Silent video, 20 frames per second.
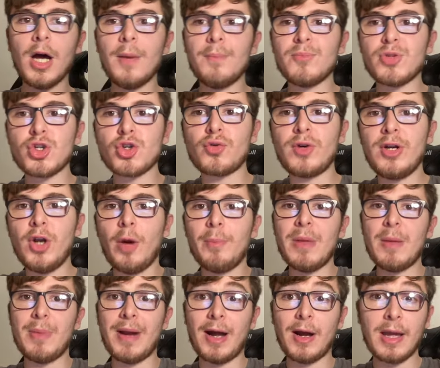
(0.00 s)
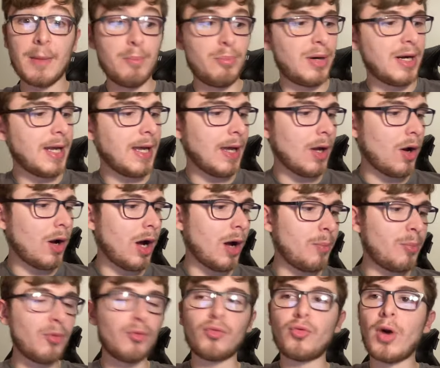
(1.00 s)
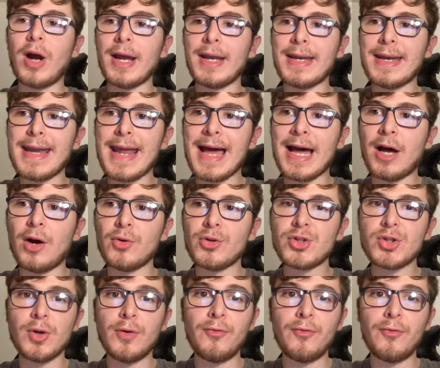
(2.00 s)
screen on me, but I can bring it up right now. So